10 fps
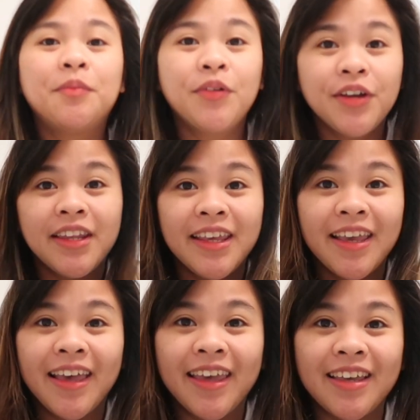
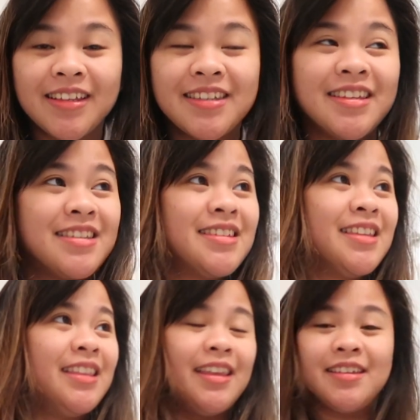Morning guys, it's
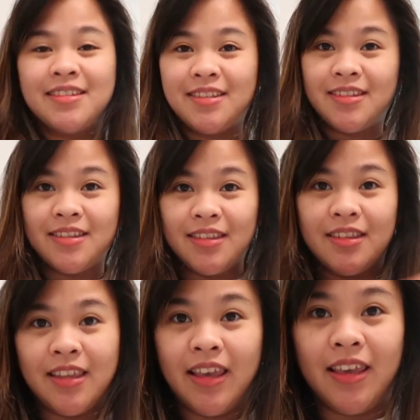the next
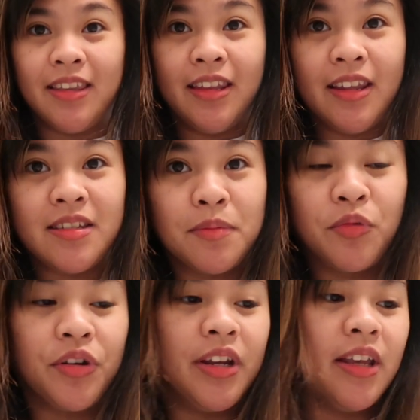day, the next
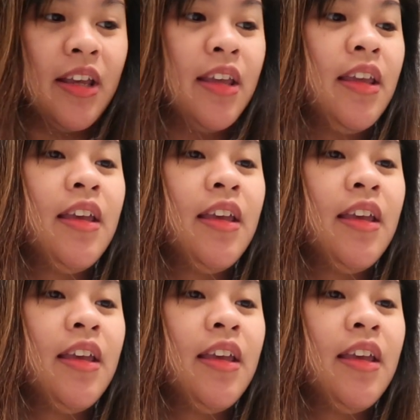morning